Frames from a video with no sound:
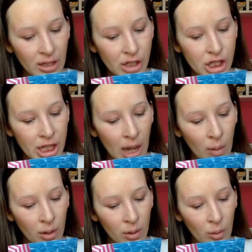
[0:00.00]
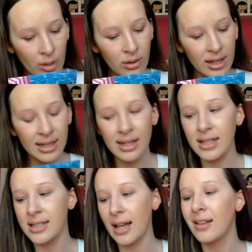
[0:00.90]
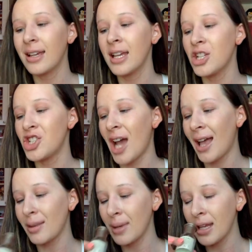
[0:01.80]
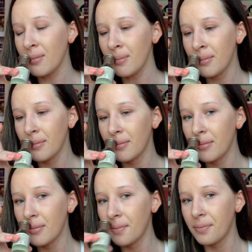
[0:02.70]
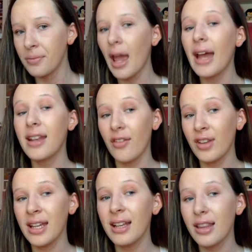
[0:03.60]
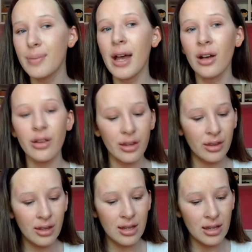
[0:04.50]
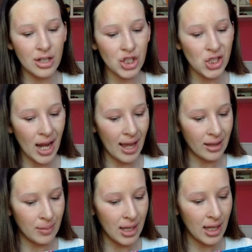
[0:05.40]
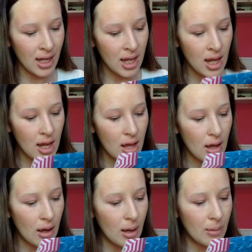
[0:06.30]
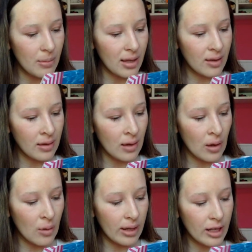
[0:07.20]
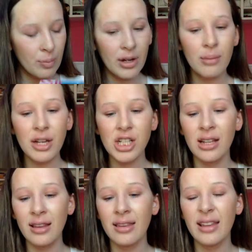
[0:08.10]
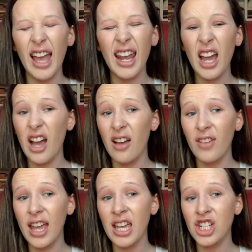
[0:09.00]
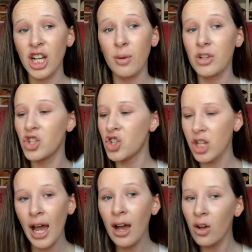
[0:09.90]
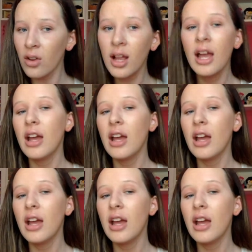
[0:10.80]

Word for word: Shower Oil in Delicate Jasmine. I definitely can smell the jasmine. So it's pretty much, instead of a shower gel,